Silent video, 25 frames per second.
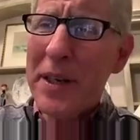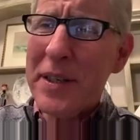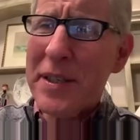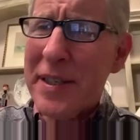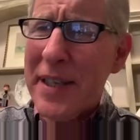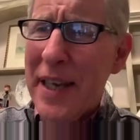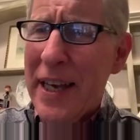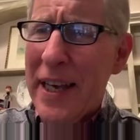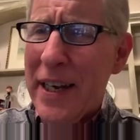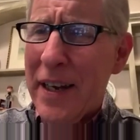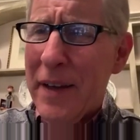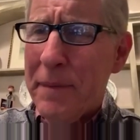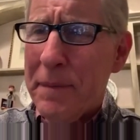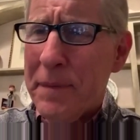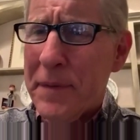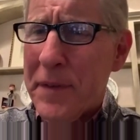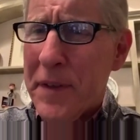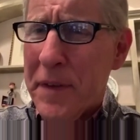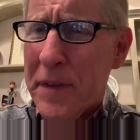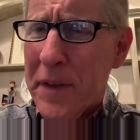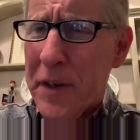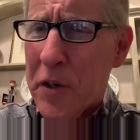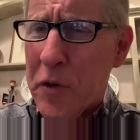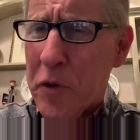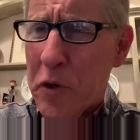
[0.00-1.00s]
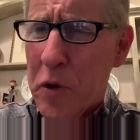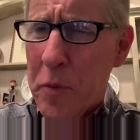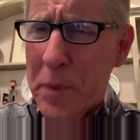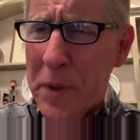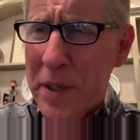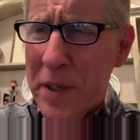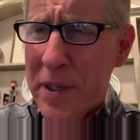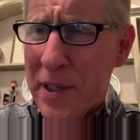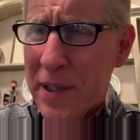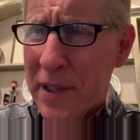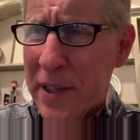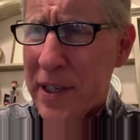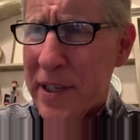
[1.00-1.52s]
to say to the group
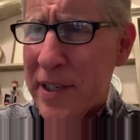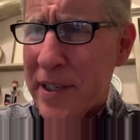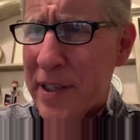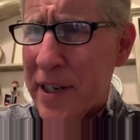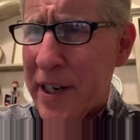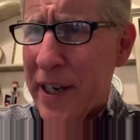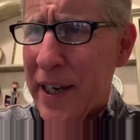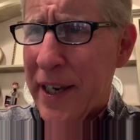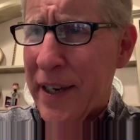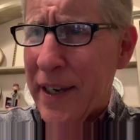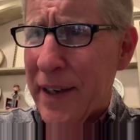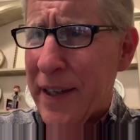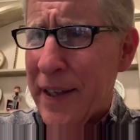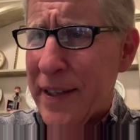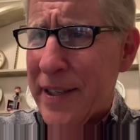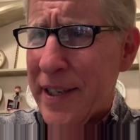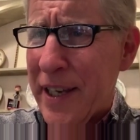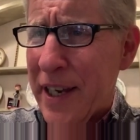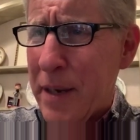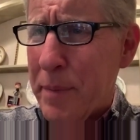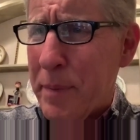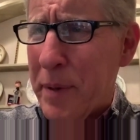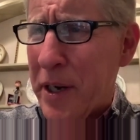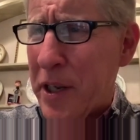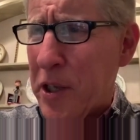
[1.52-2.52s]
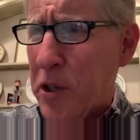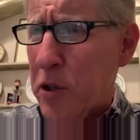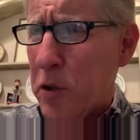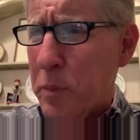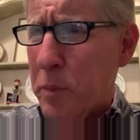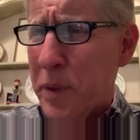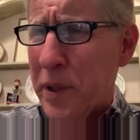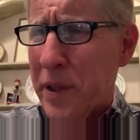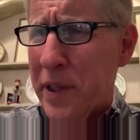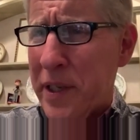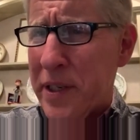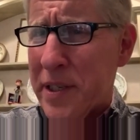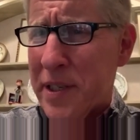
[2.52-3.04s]
that's listening and to anybody who'll
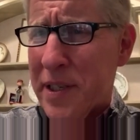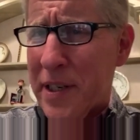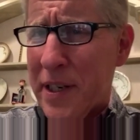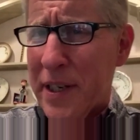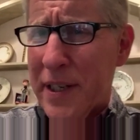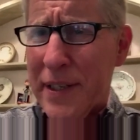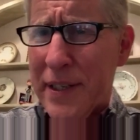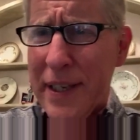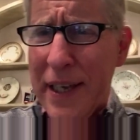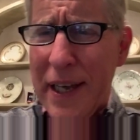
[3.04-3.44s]
be listening